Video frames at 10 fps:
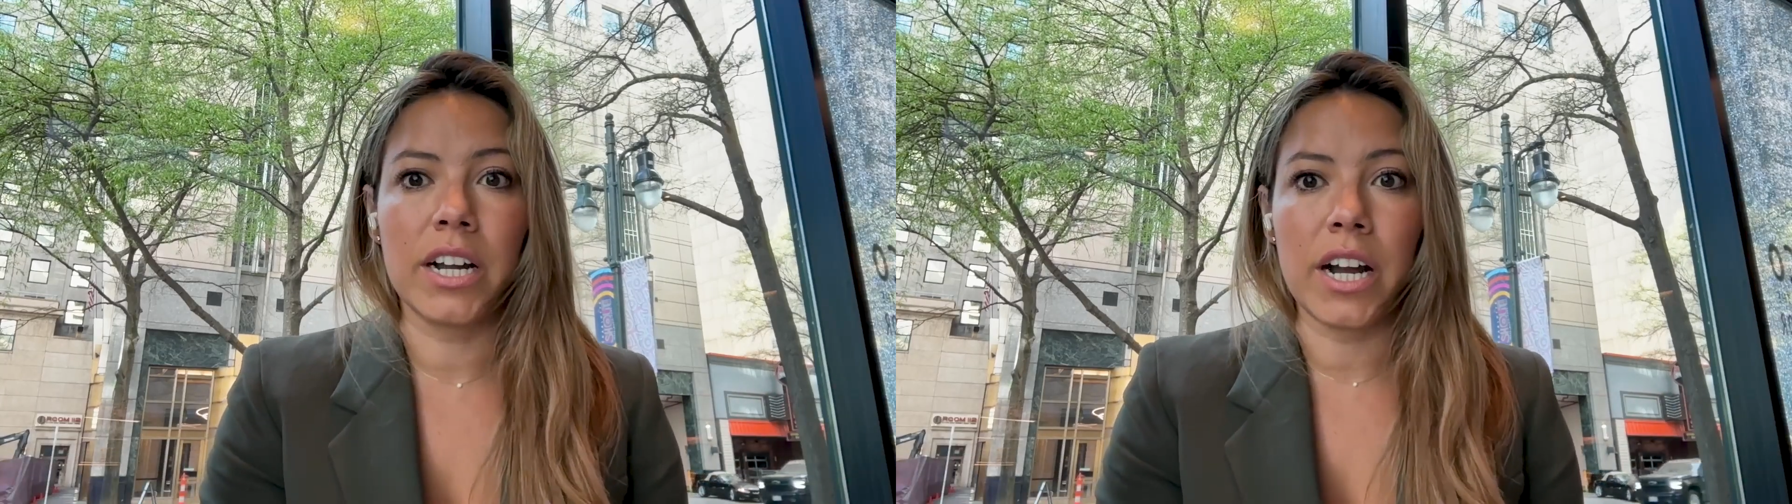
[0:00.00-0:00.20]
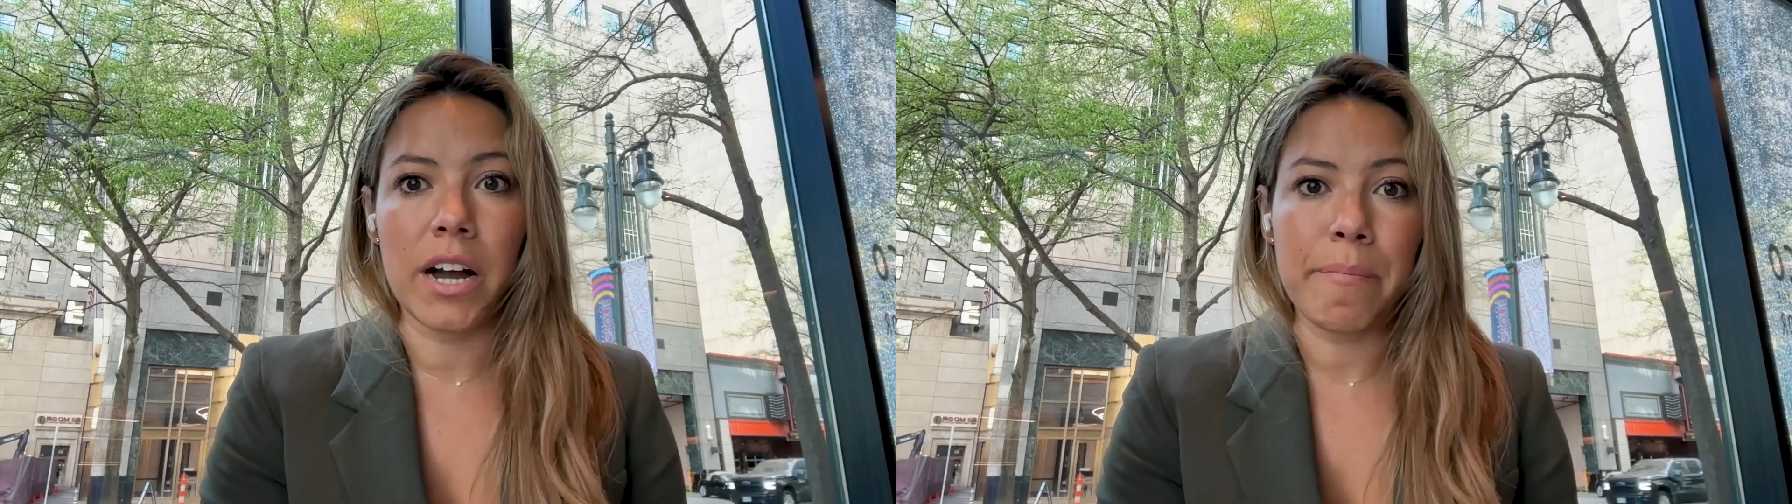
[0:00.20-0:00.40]

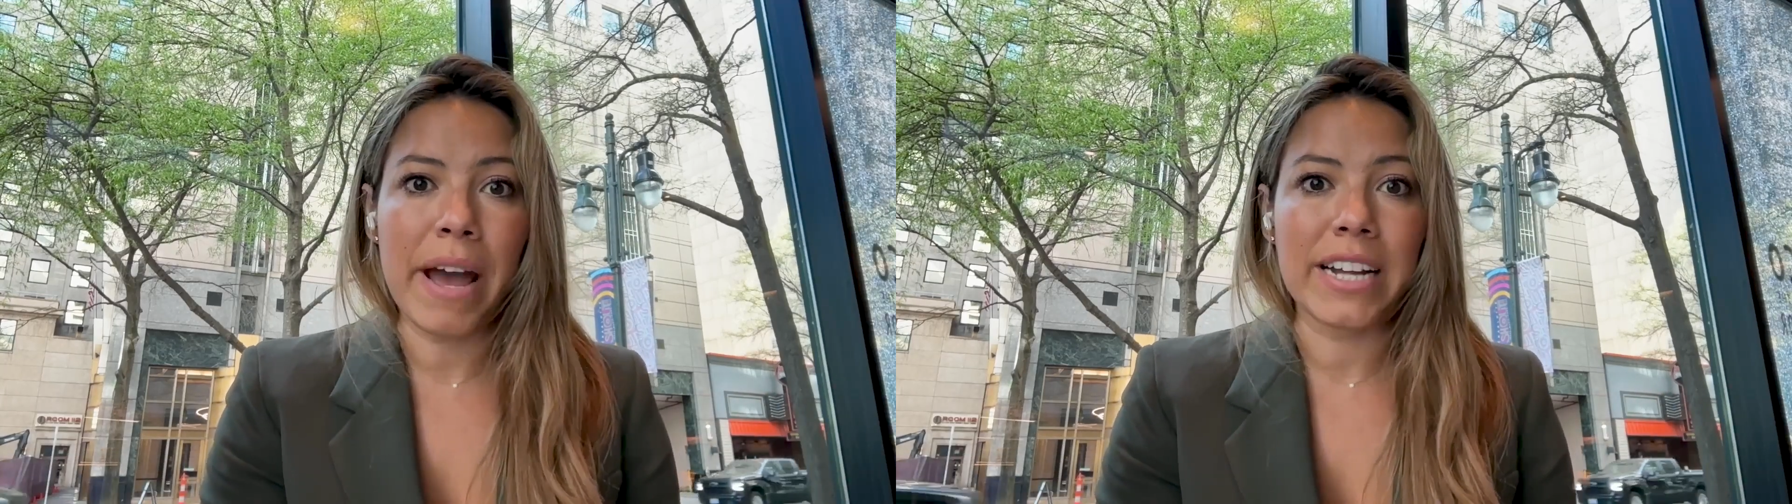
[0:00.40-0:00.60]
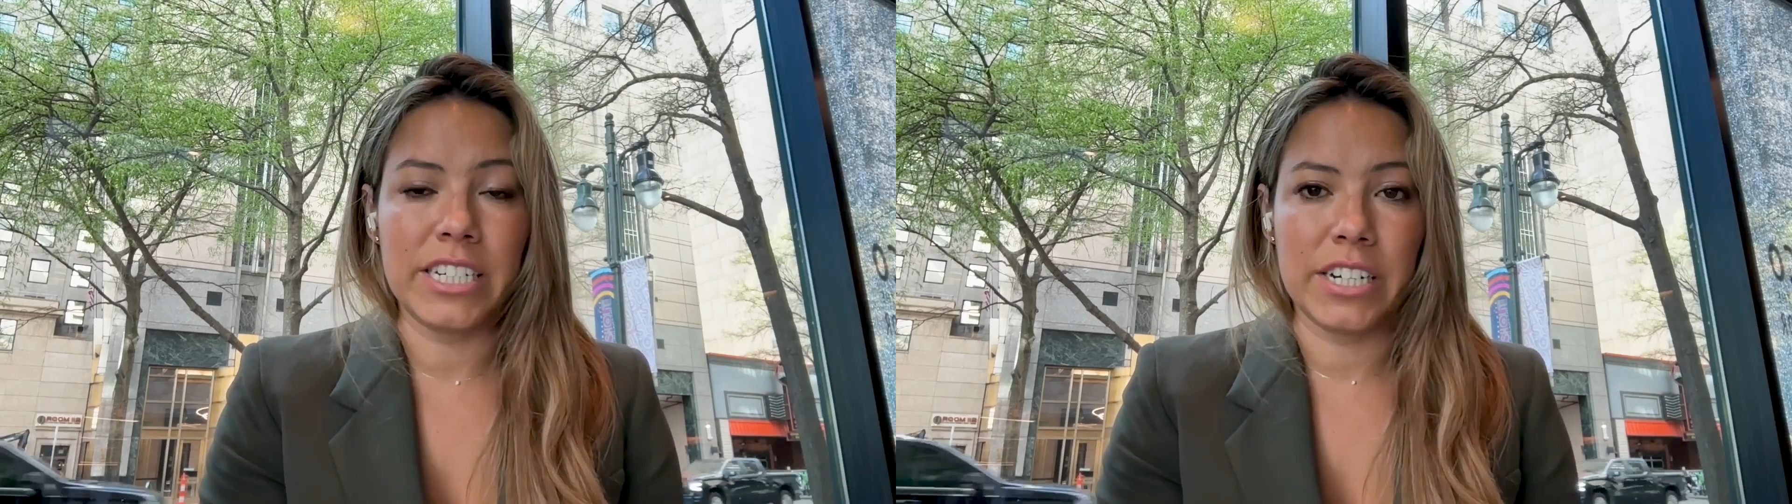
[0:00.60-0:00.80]
gut
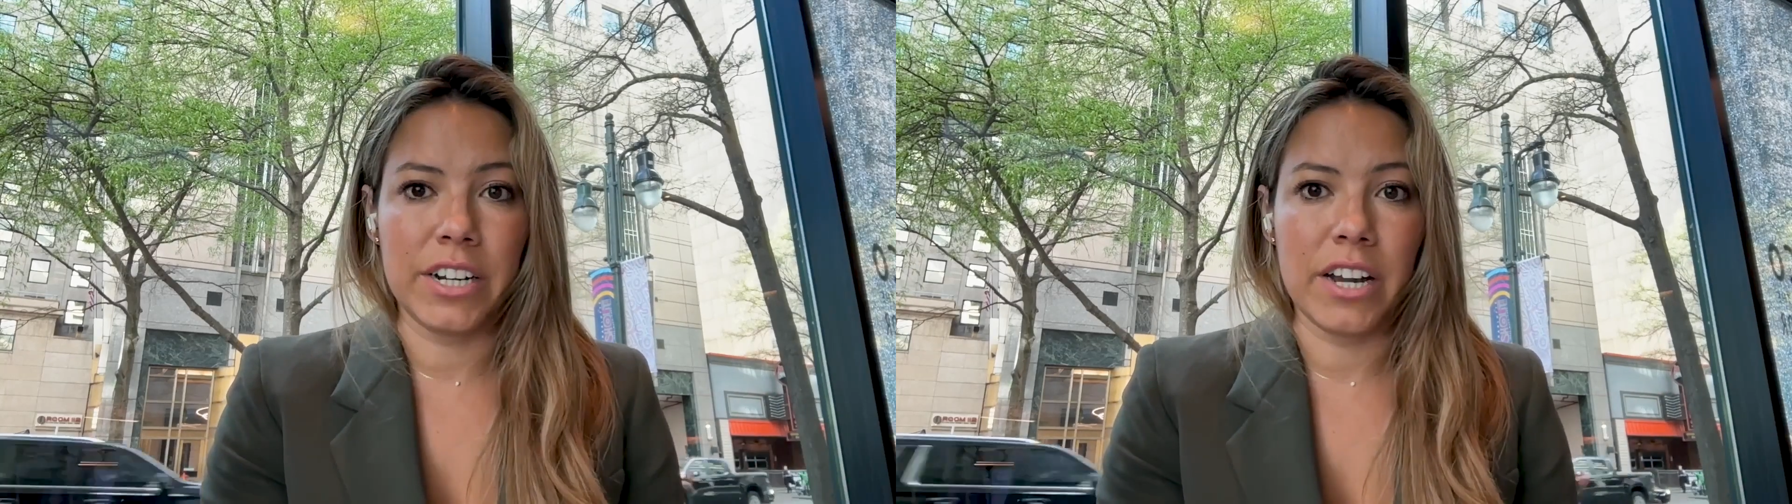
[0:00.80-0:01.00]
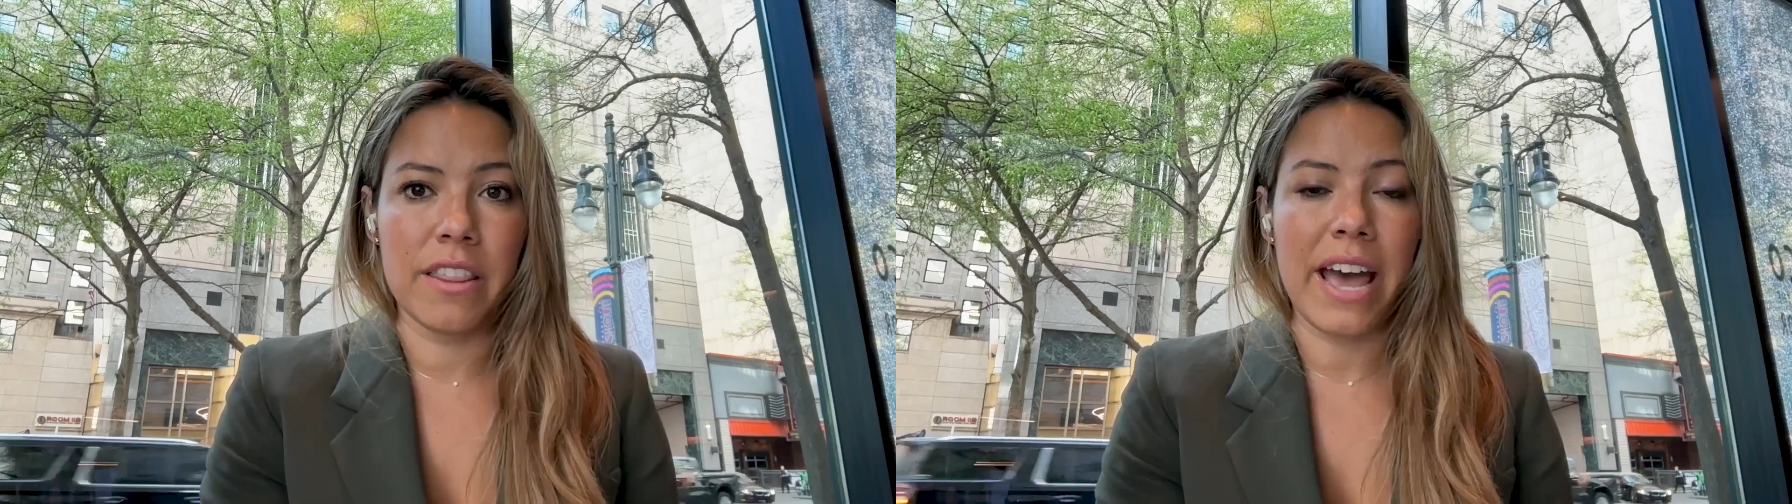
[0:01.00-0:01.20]

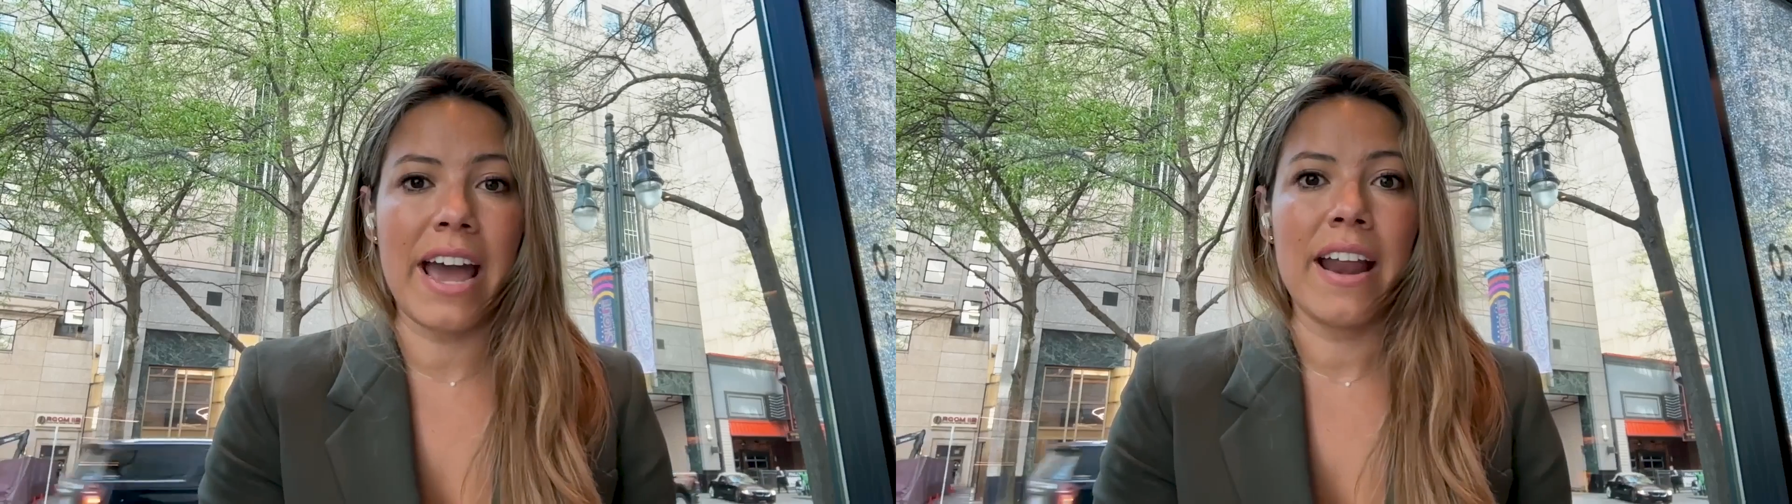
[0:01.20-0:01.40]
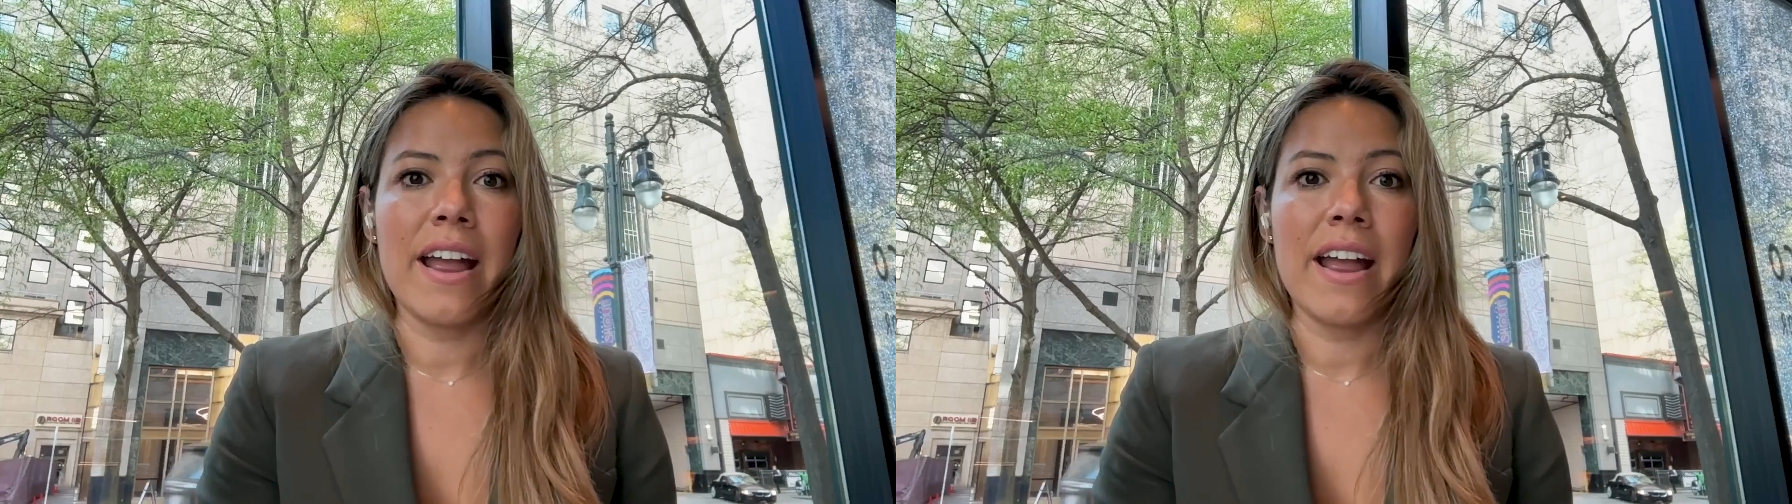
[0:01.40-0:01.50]
bacteria that